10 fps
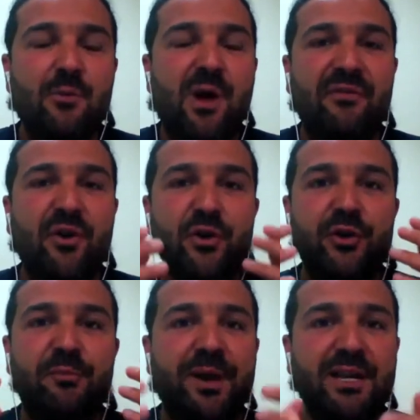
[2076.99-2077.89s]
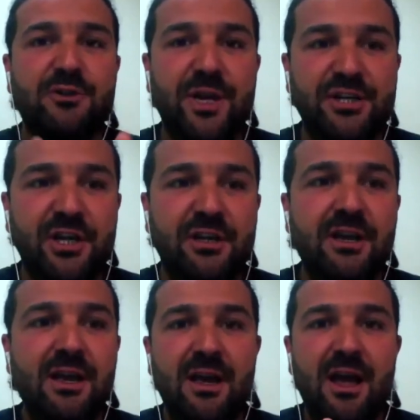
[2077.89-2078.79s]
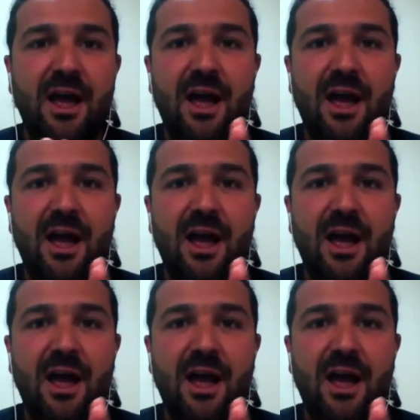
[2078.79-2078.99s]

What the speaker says: and we have a good penetration